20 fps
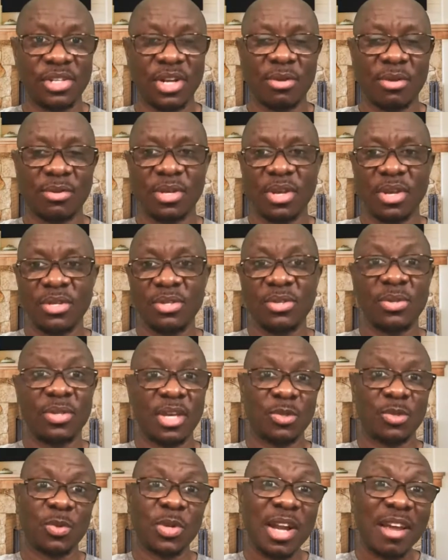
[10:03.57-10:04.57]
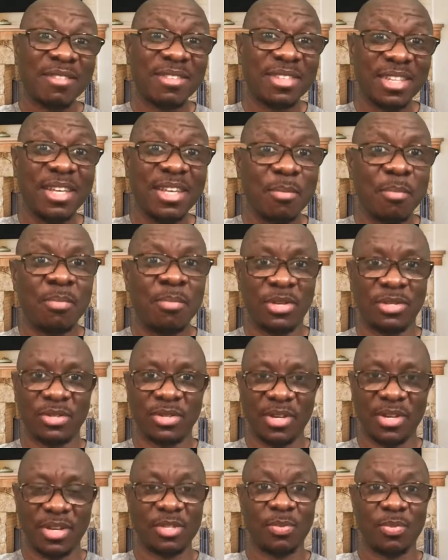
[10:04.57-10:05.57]
out. So that's what I've seen based
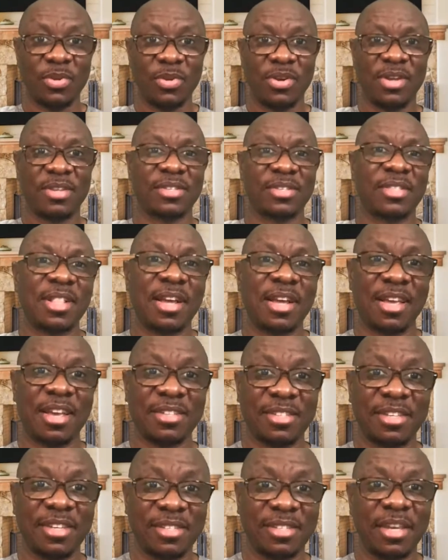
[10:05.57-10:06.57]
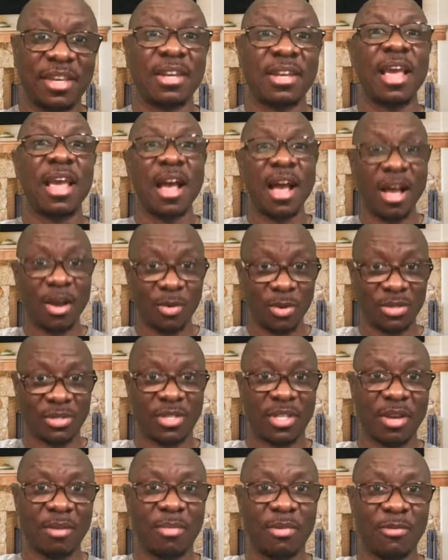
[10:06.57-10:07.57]
on experience. Like as I said, I was
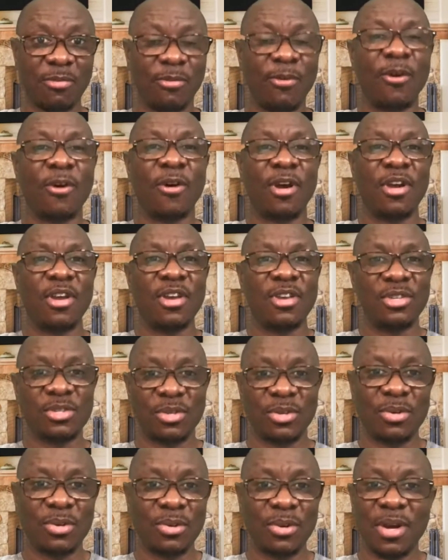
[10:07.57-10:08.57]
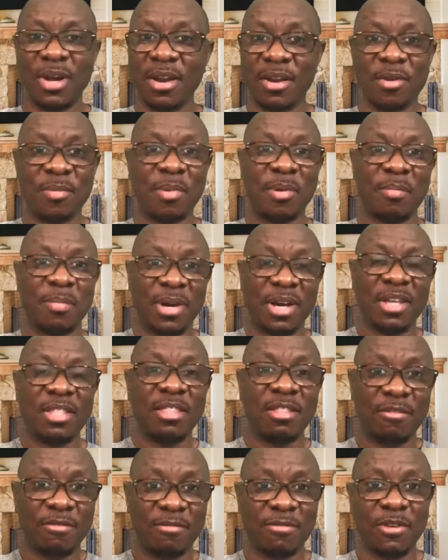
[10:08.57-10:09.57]
there before. So I remember
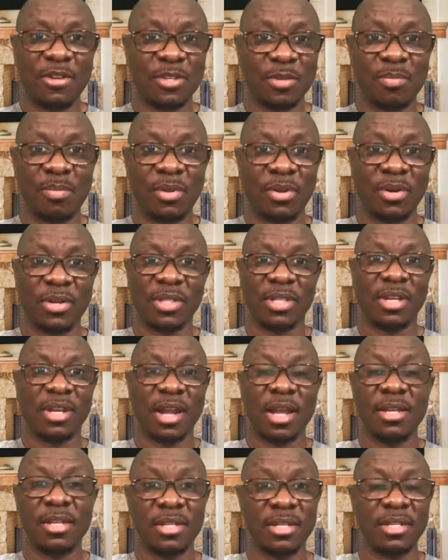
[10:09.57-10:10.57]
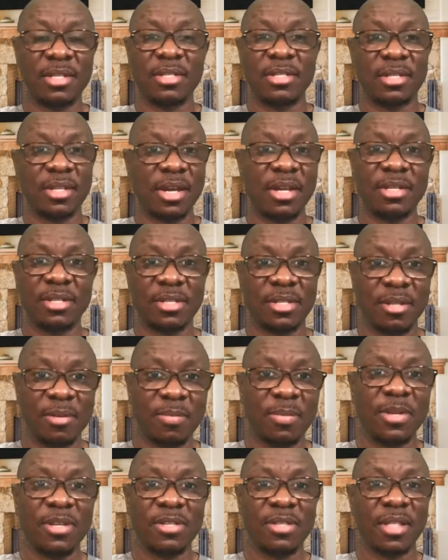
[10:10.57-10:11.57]
the first blog that I did, I had a
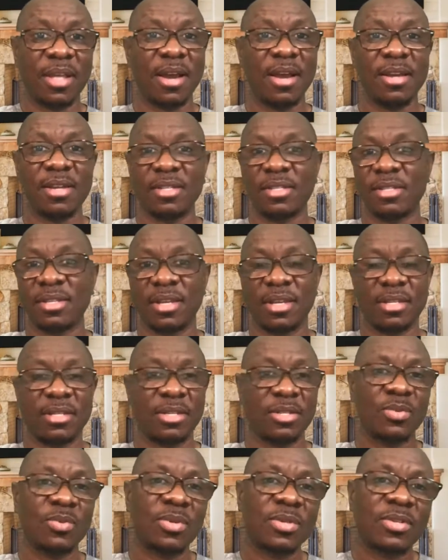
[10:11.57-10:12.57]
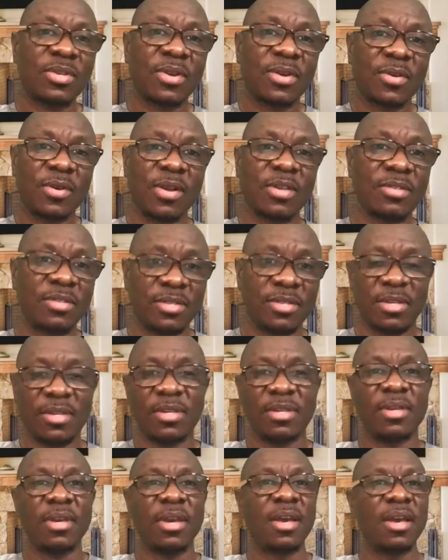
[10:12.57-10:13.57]
sleepless night and it was
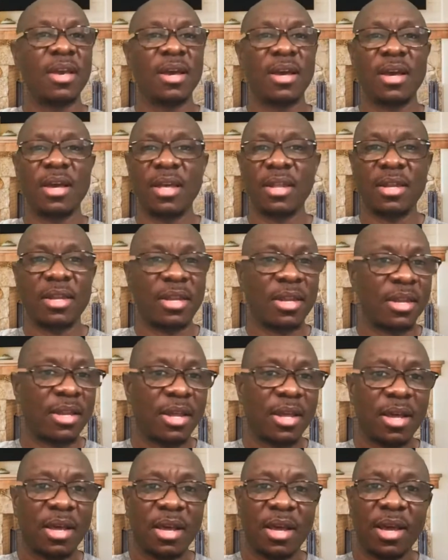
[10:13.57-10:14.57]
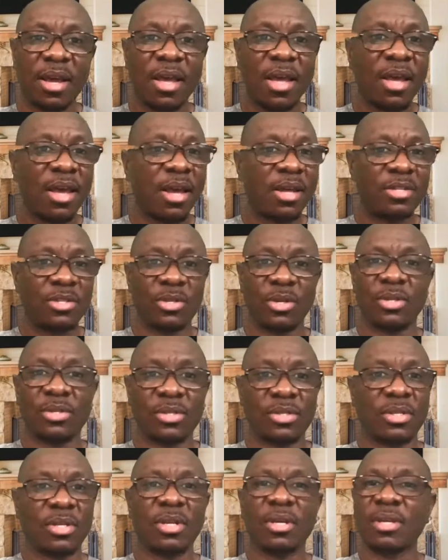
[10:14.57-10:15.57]
crazy. And I
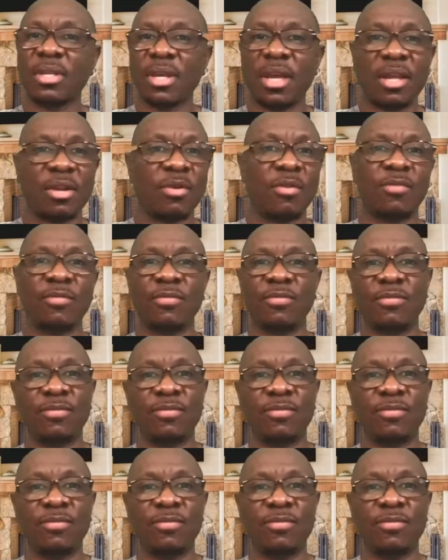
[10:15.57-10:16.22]
just kind of